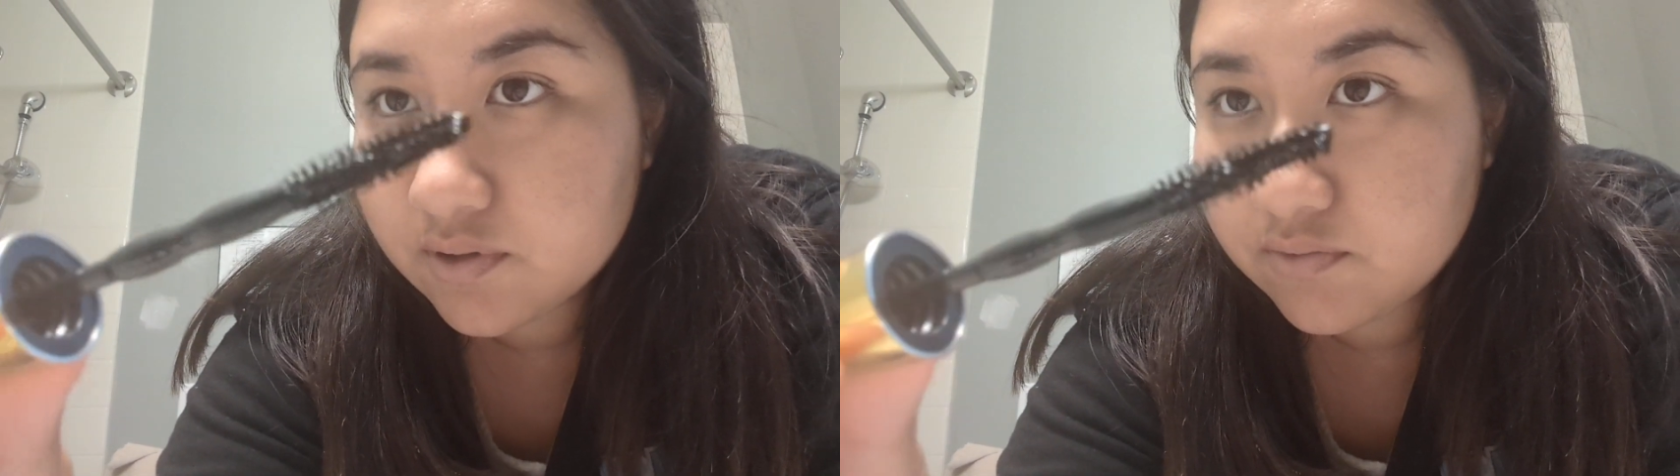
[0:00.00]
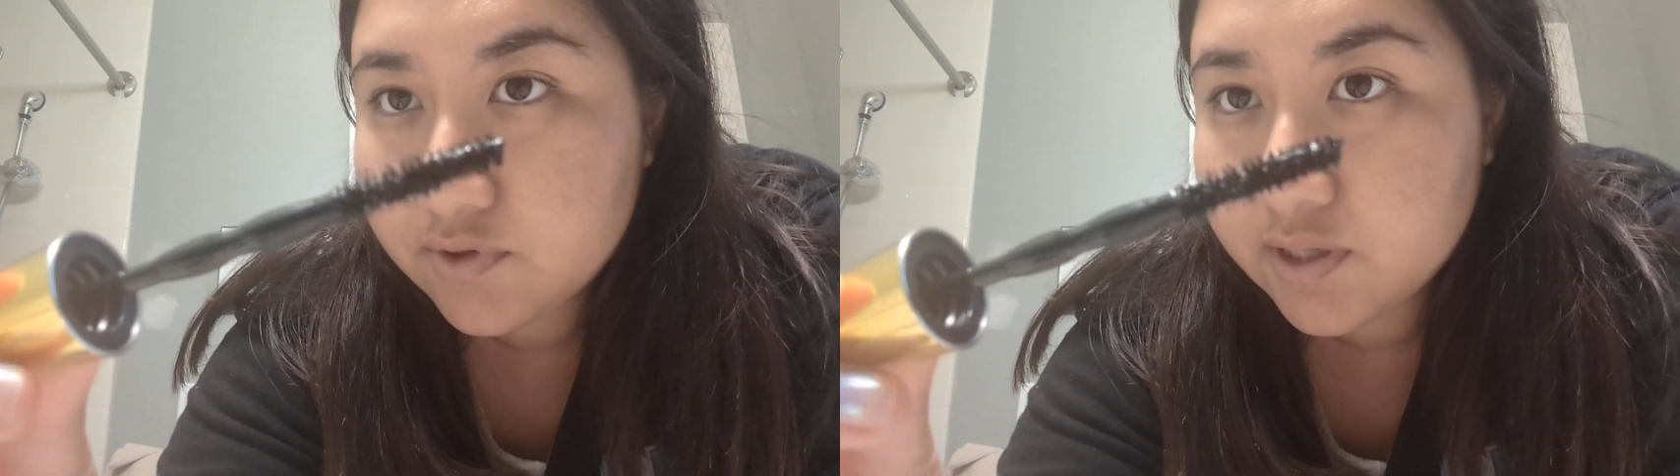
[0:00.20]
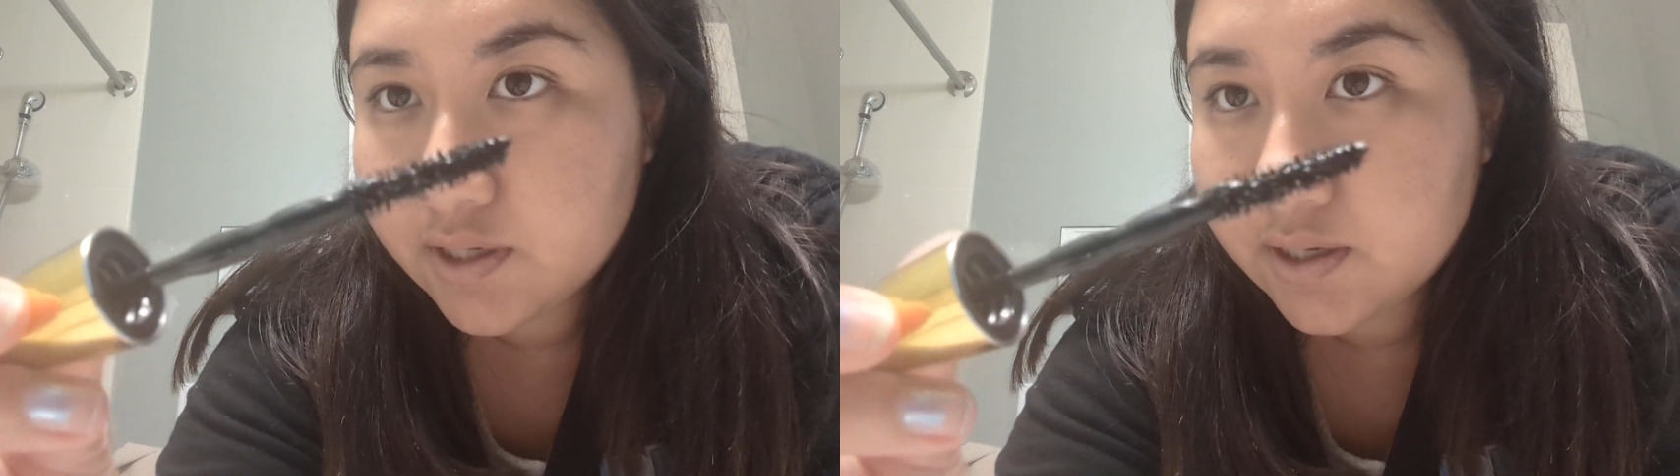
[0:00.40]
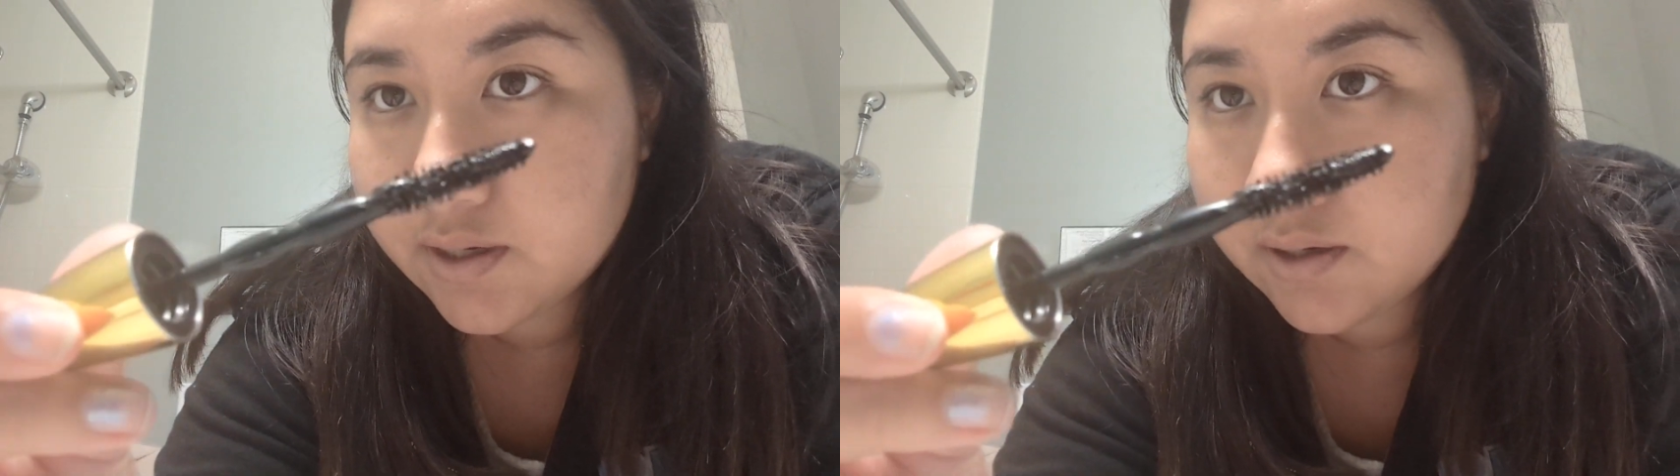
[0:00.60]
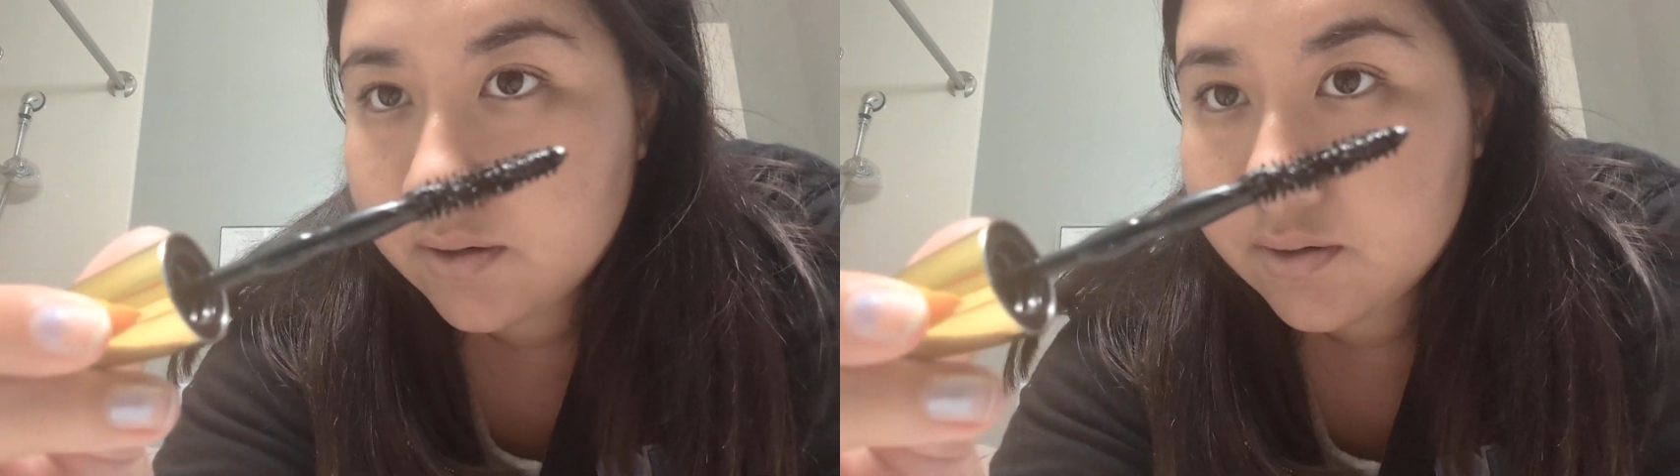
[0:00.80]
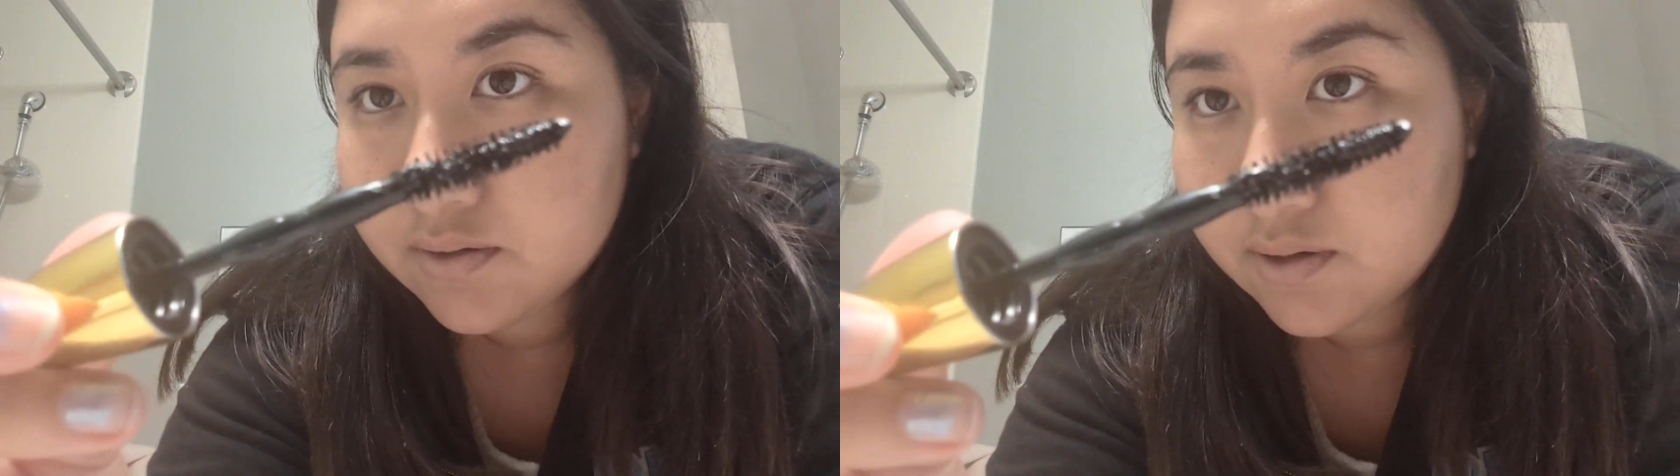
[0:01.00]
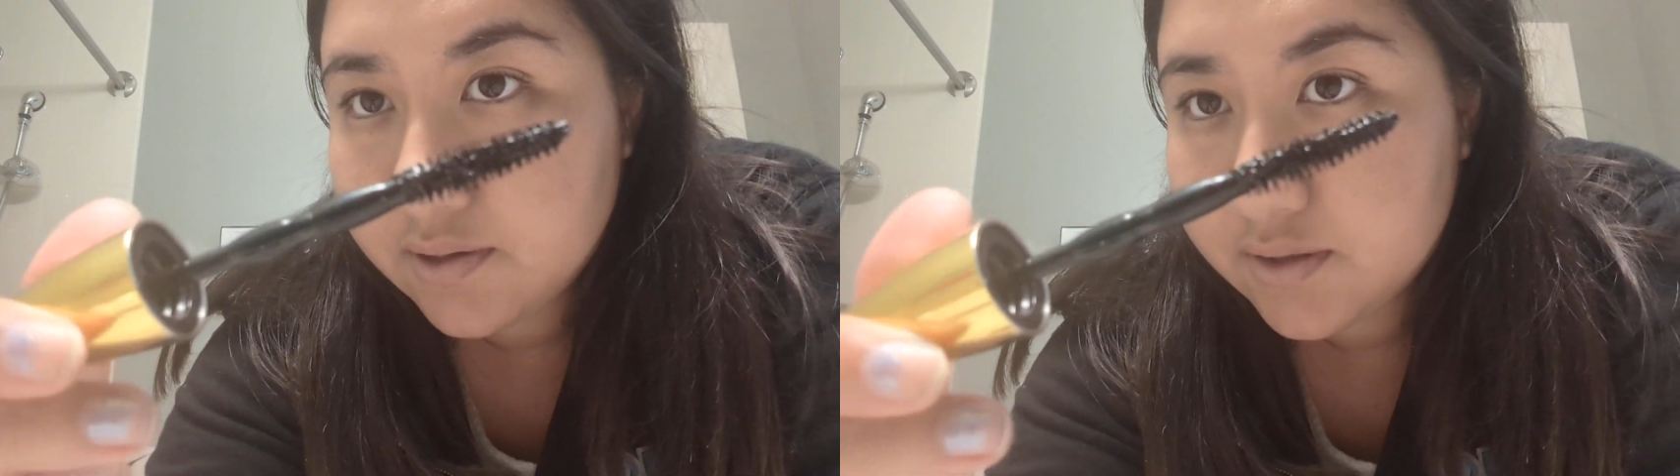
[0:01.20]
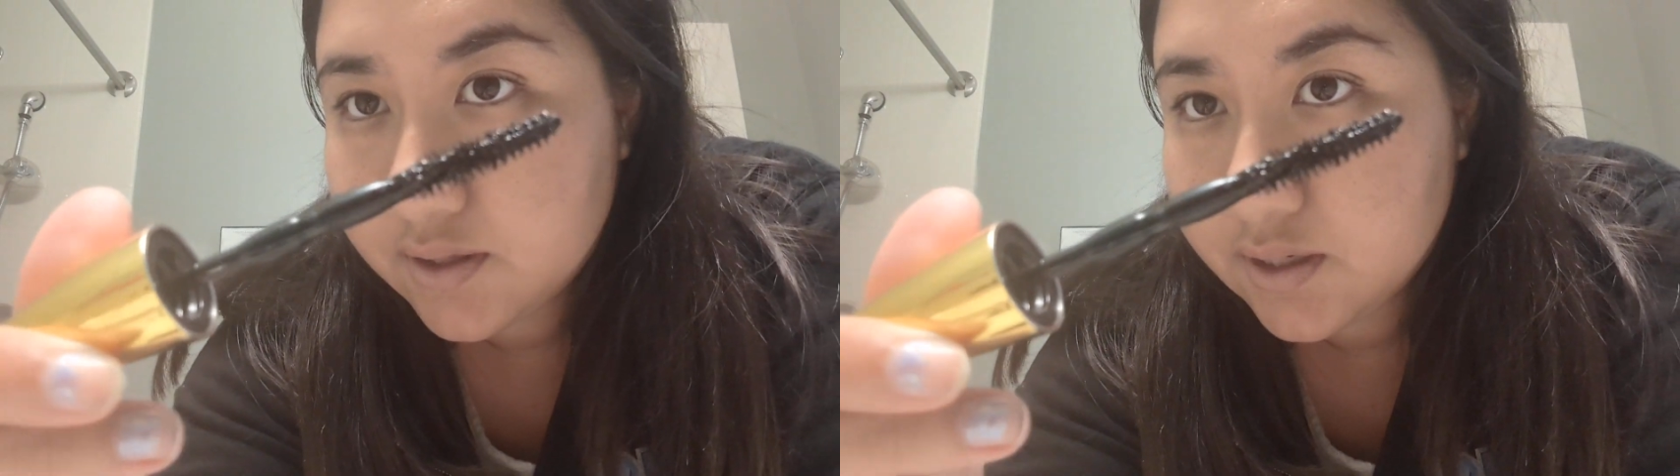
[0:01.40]
really good, I
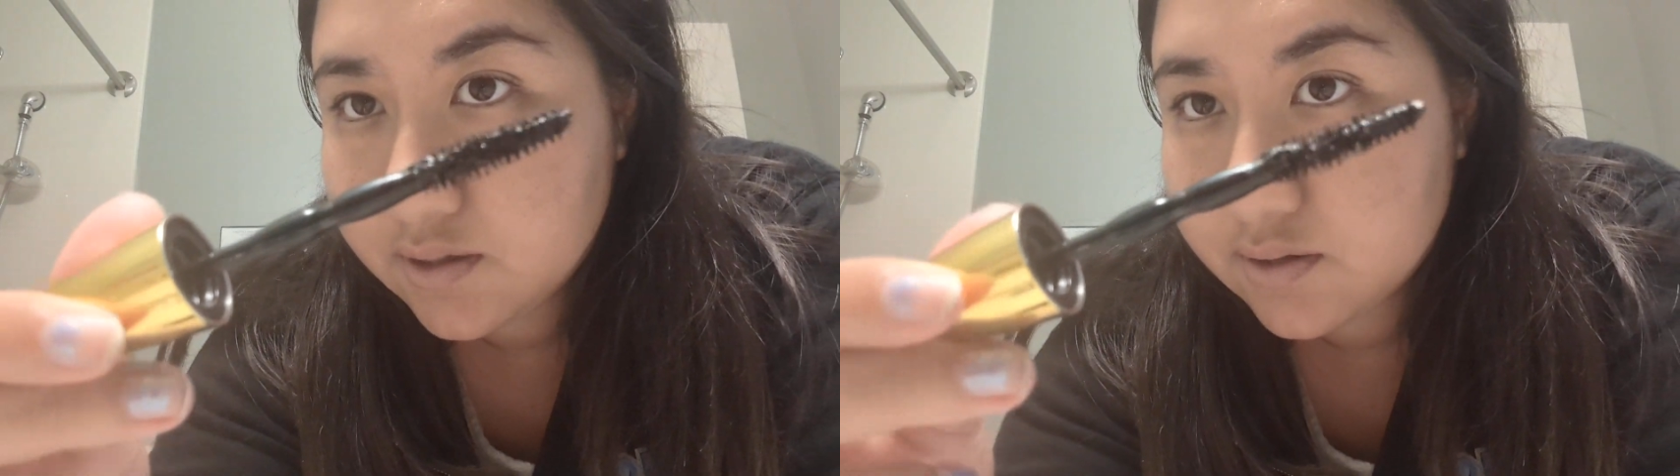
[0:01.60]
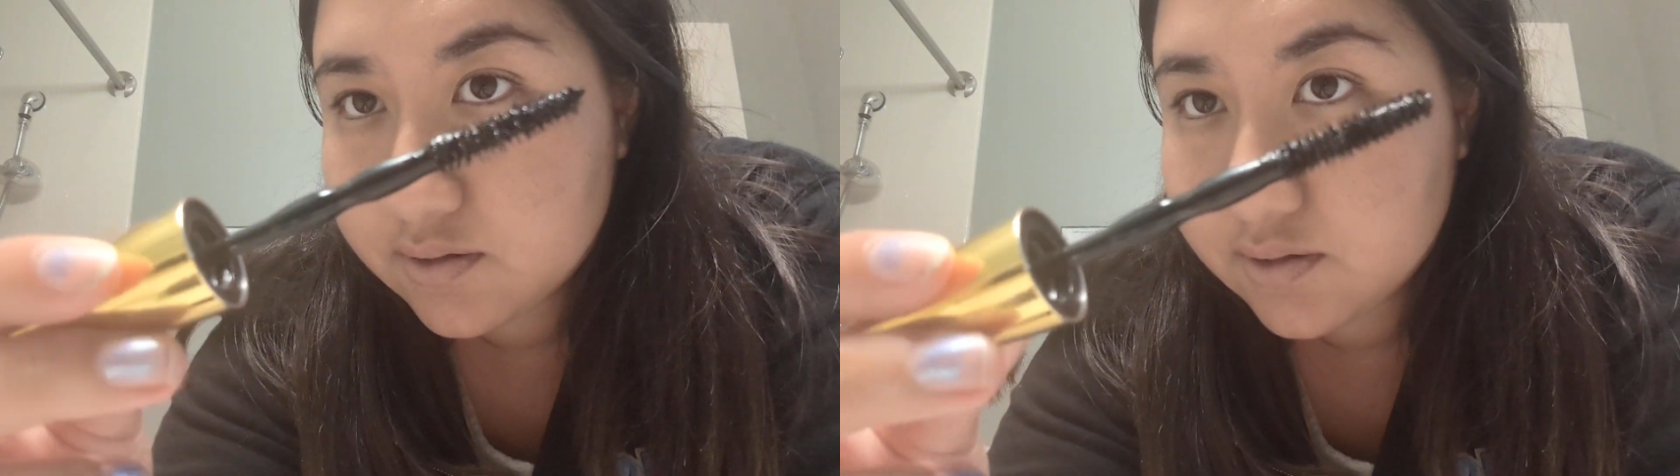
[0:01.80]
think.